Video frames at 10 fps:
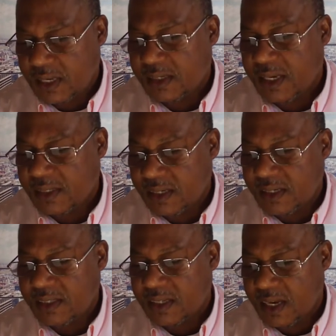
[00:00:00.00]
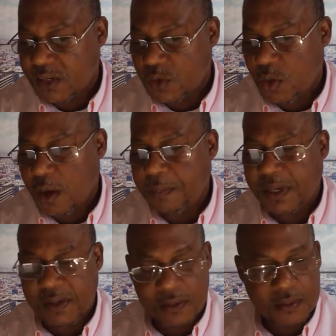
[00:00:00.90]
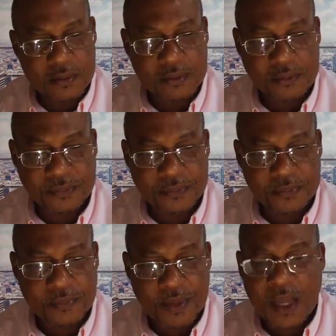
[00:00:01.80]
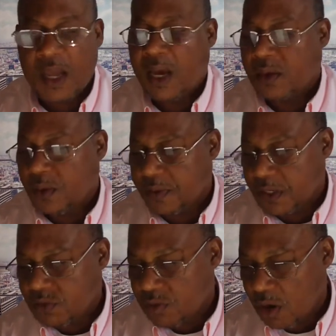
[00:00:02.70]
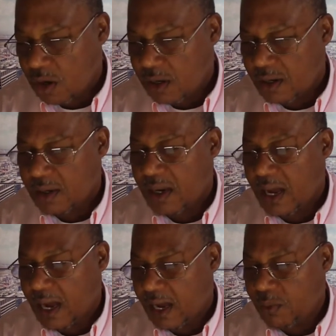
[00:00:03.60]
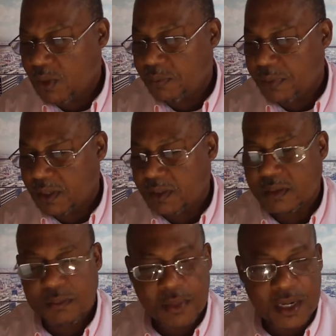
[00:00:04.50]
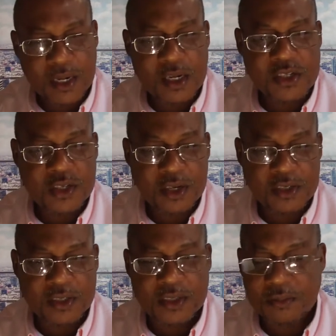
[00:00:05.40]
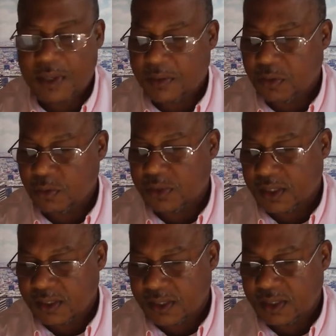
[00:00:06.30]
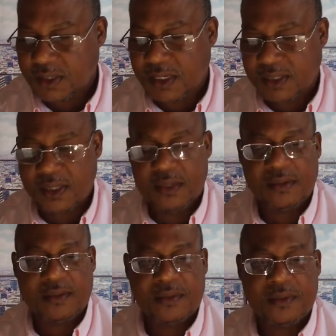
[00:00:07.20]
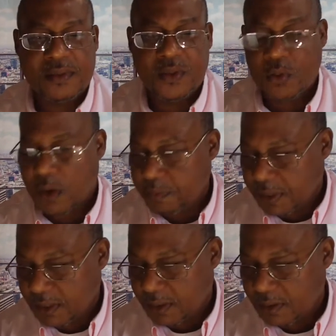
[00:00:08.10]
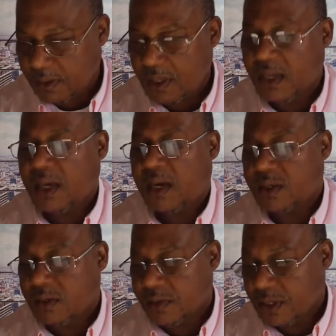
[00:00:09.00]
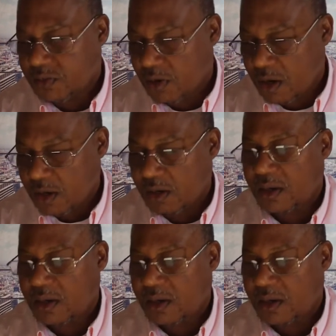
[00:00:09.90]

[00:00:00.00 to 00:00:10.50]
and 18, he said, You are Peter, and on this rock I will build my church. Matthew 16 and 18. You are Peter, and on this rock